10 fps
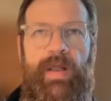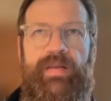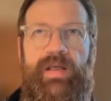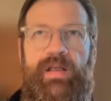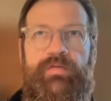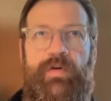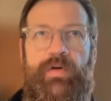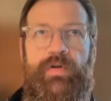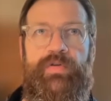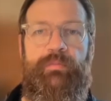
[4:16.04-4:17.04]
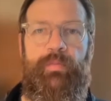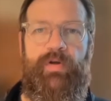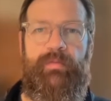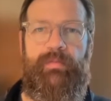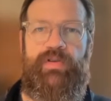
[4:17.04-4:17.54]
think I'll focus
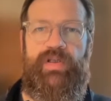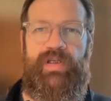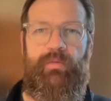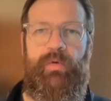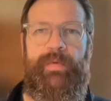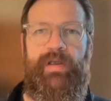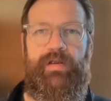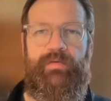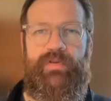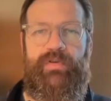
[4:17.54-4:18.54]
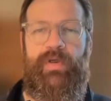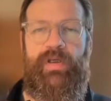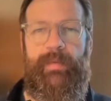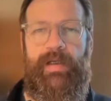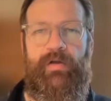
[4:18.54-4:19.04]
pretty much here what we're going to be
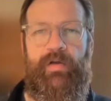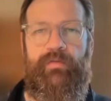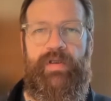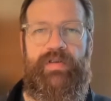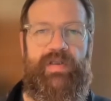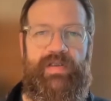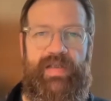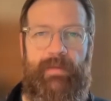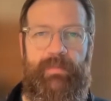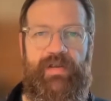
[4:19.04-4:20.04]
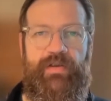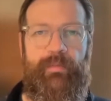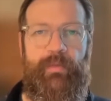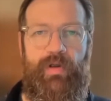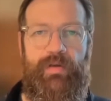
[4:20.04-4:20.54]
talking about, a lot of what's happening at
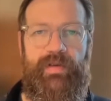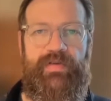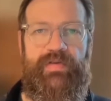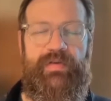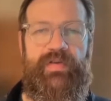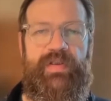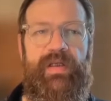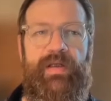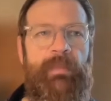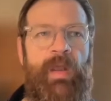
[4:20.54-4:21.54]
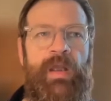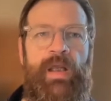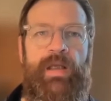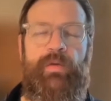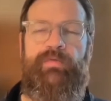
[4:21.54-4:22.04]
KubeCon this, this year.
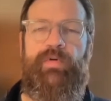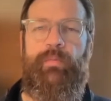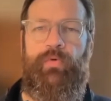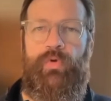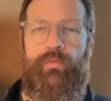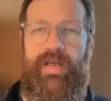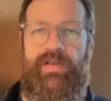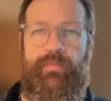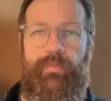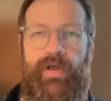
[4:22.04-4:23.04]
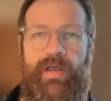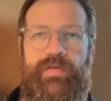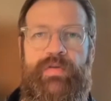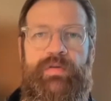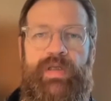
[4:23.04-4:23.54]
You know, we've got a broad range of
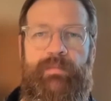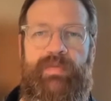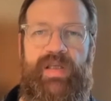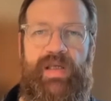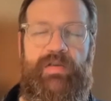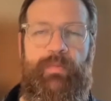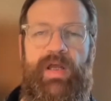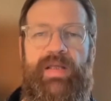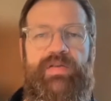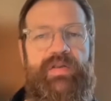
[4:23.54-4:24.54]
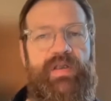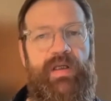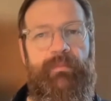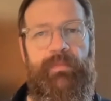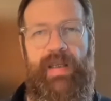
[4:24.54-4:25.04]
products aimed at the enterprise
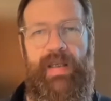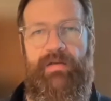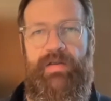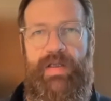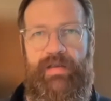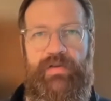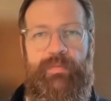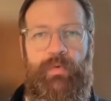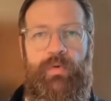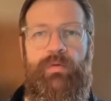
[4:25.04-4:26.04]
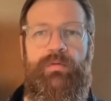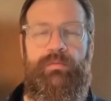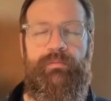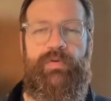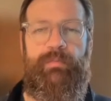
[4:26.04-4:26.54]
um, and at the small
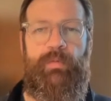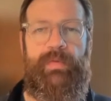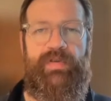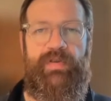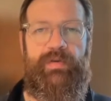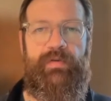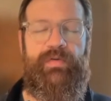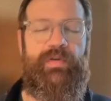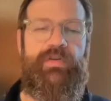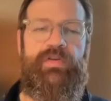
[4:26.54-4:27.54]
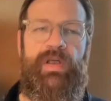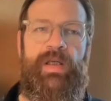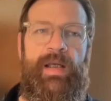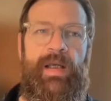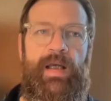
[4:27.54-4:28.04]
small business usage.
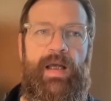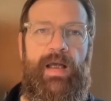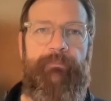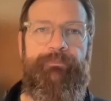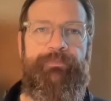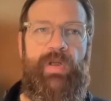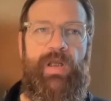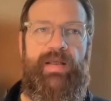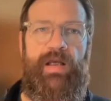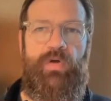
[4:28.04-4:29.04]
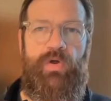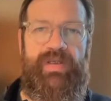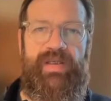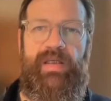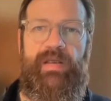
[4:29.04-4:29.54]
Um, I think our
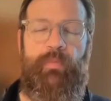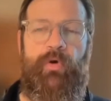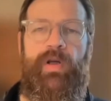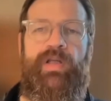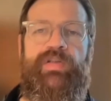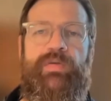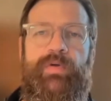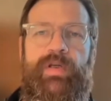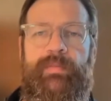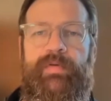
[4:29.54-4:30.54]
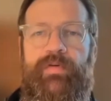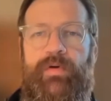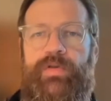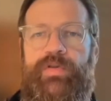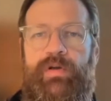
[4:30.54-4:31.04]
key products that we're going to be
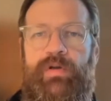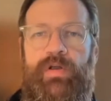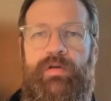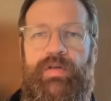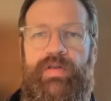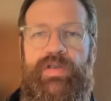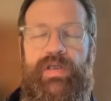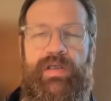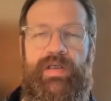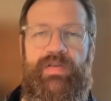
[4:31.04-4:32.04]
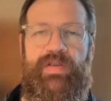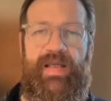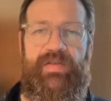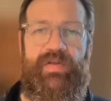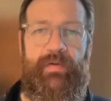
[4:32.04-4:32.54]
focusing on this year is
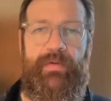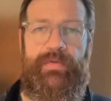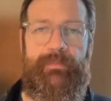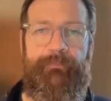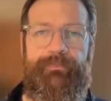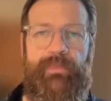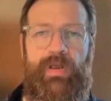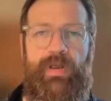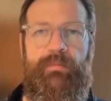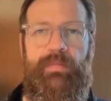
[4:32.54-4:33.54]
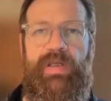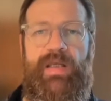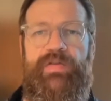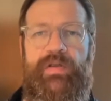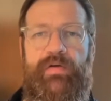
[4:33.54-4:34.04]
k zero s. Um,
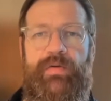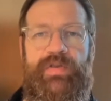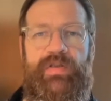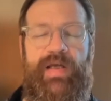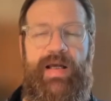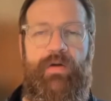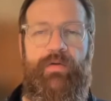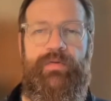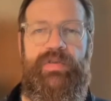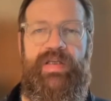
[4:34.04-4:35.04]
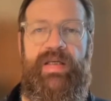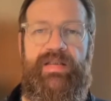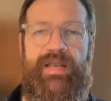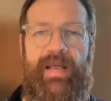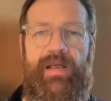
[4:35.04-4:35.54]
k zero s is our
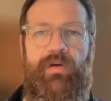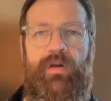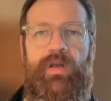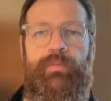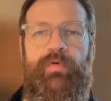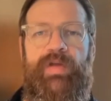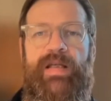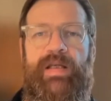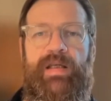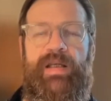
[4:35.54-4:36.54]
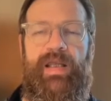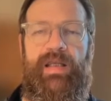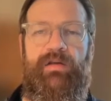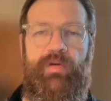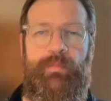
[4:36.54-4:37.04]
unique take on providing
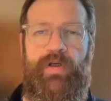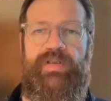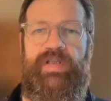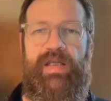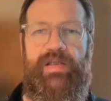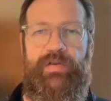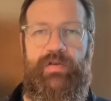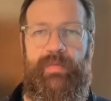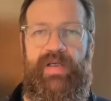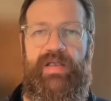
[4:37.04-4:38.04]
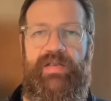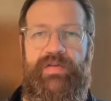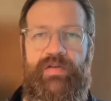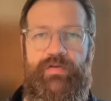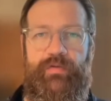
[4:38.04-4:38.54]
a commoditized
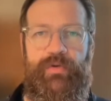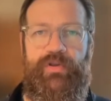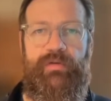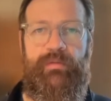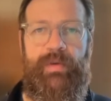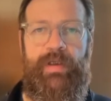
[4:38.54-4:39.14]
Kubernetes distribution.